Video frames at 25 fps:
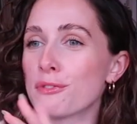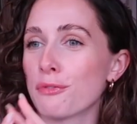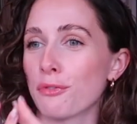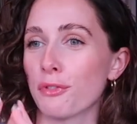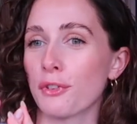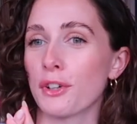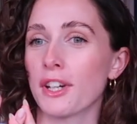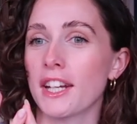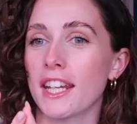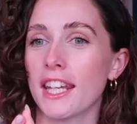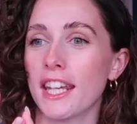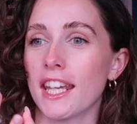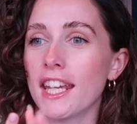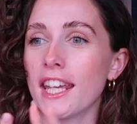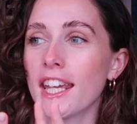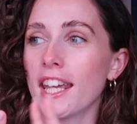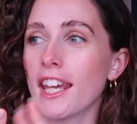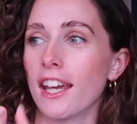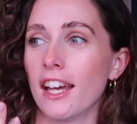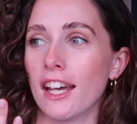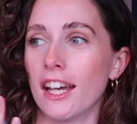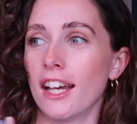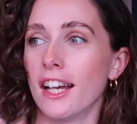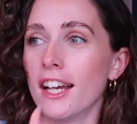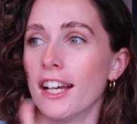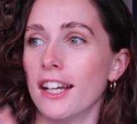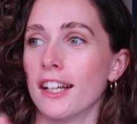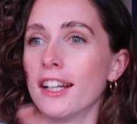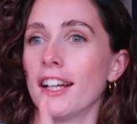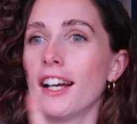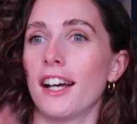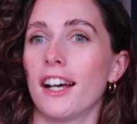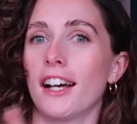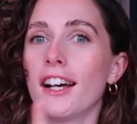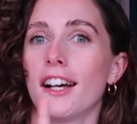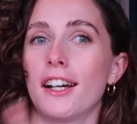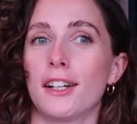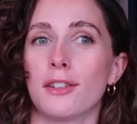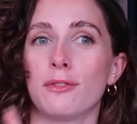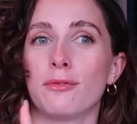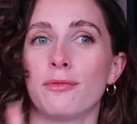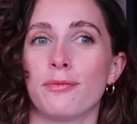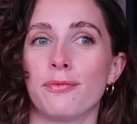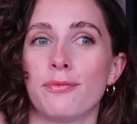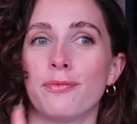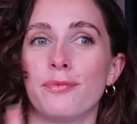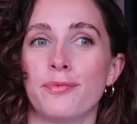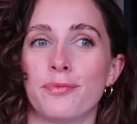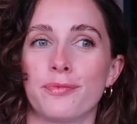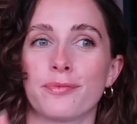free...
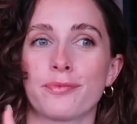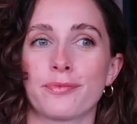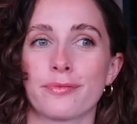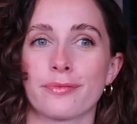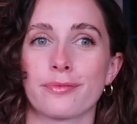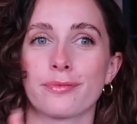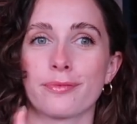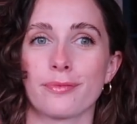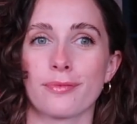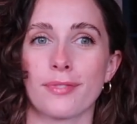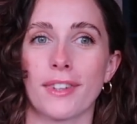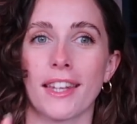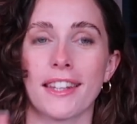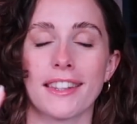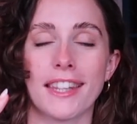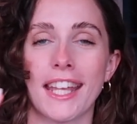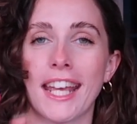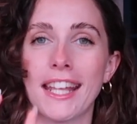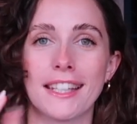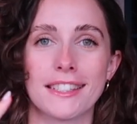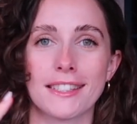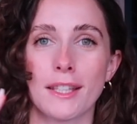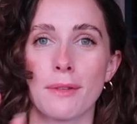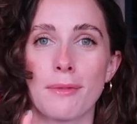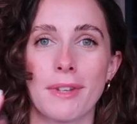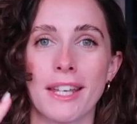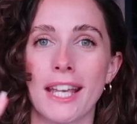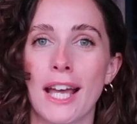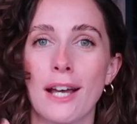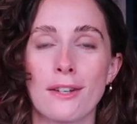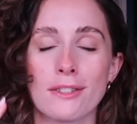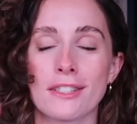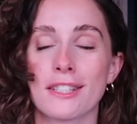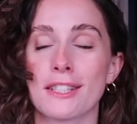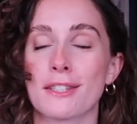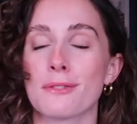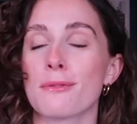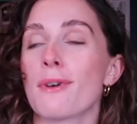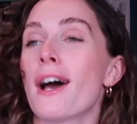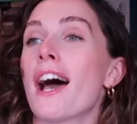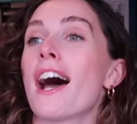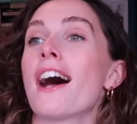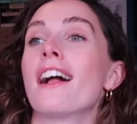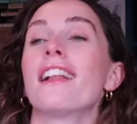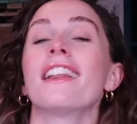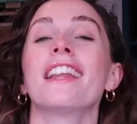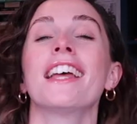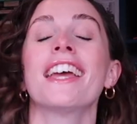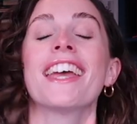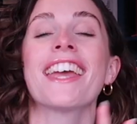they had something else as
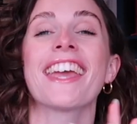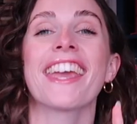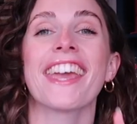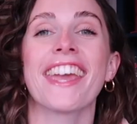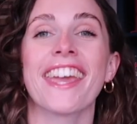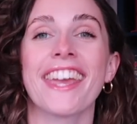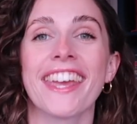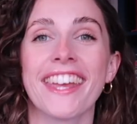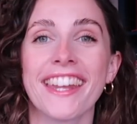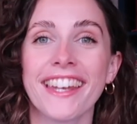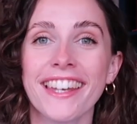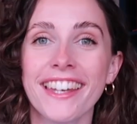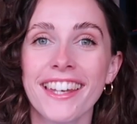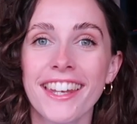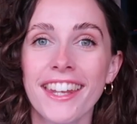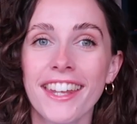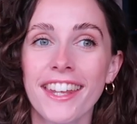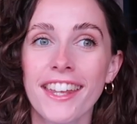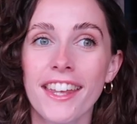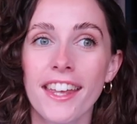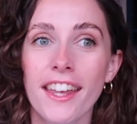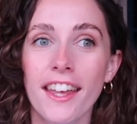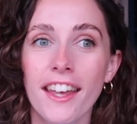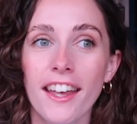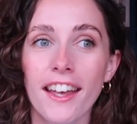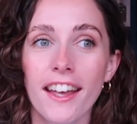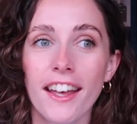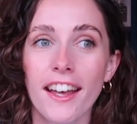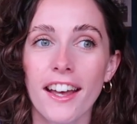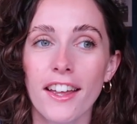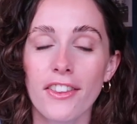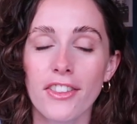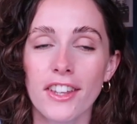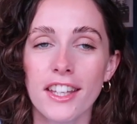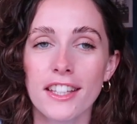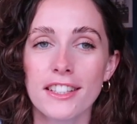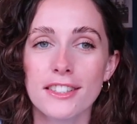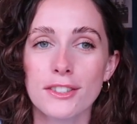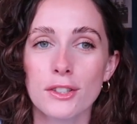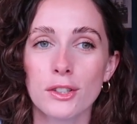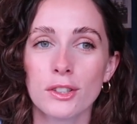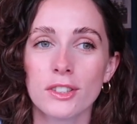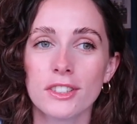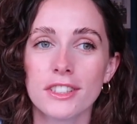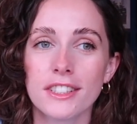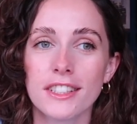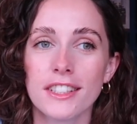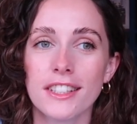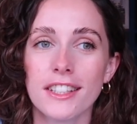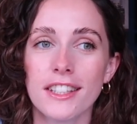well in... I think it's
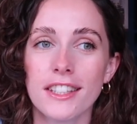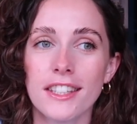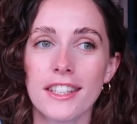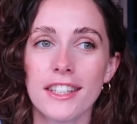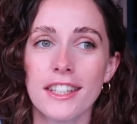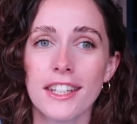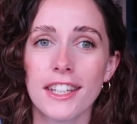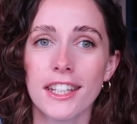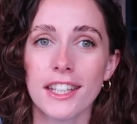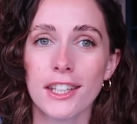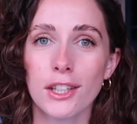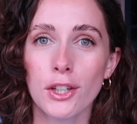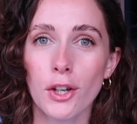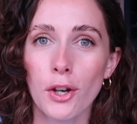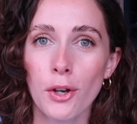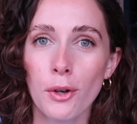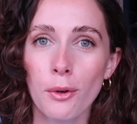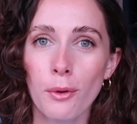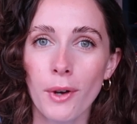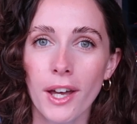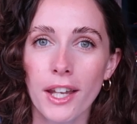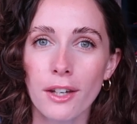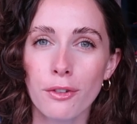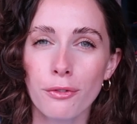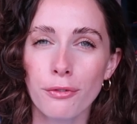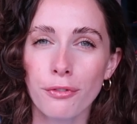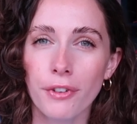called Nino and